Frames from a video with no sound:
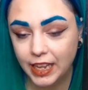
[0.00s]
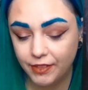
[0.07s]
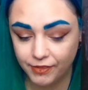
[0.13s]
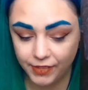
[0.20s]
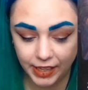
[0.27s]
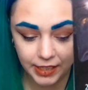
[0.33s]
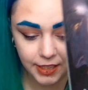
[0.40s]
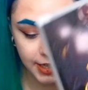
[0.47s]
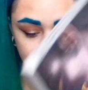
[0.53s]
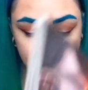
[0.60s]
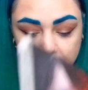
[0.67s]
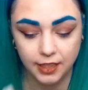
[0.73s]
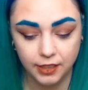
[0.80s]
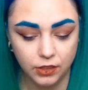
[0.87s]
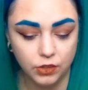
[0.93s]
invested in
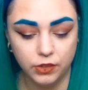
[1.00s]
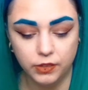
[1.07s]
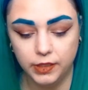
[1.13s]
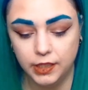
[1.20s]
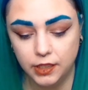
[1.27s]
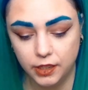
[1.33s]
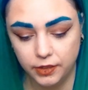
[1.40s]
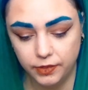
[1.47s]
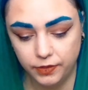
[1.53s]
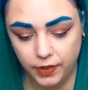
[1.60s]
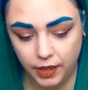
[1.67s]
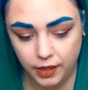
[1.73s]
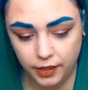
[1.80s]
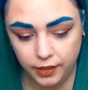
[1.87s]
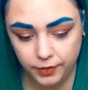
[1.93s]
this story so
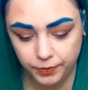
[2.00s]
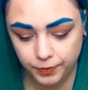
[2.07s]
far.